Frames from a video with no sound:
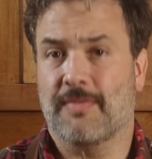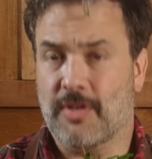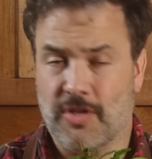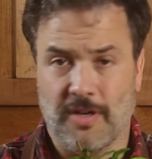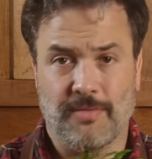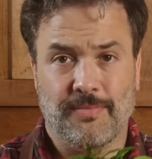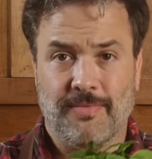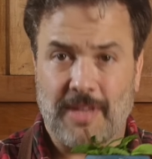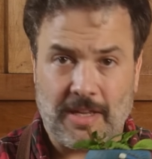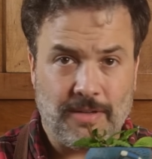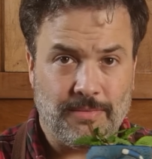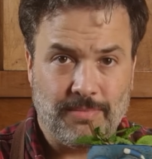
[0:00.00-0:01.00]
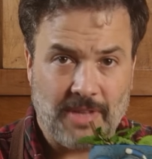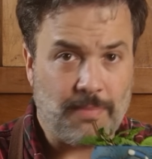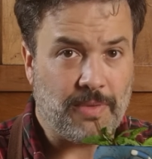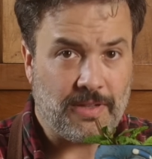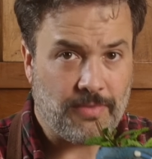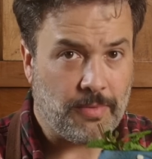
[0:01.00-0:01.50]
of the show. Thank you
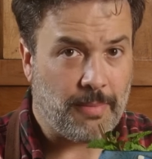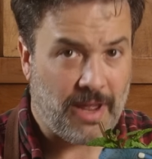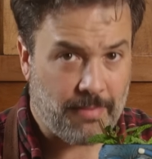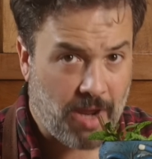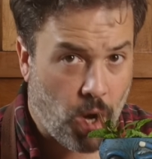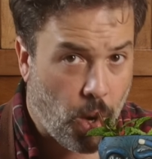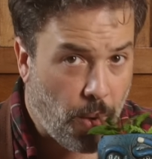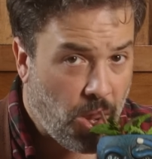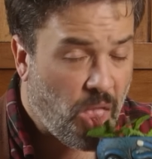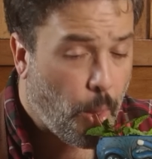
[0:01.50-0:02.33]
deeply from the bottom of my heart.